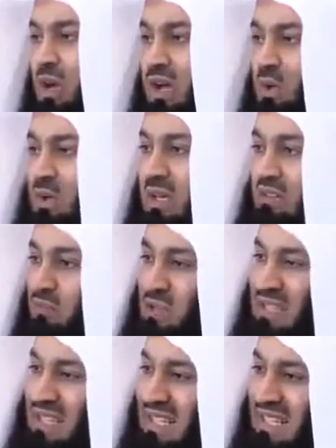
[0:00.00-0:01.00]
we are looking for
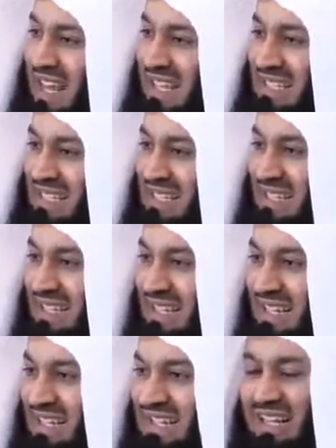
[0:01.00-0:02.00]
success.
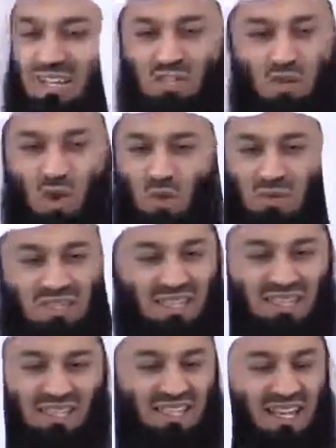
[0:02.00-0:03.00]
There is no
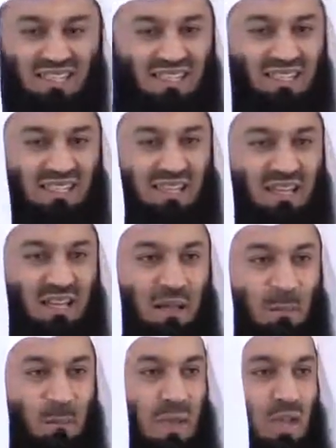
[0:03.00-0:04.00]
success
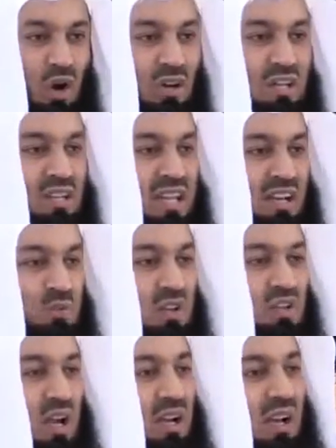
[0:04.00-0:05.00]
beyond that
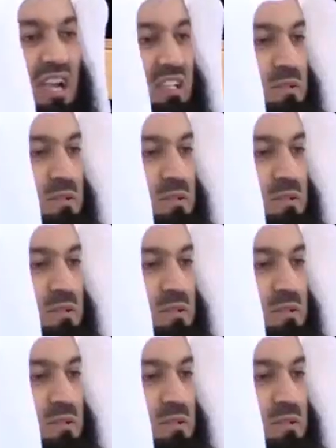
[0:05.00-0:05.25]
which Allah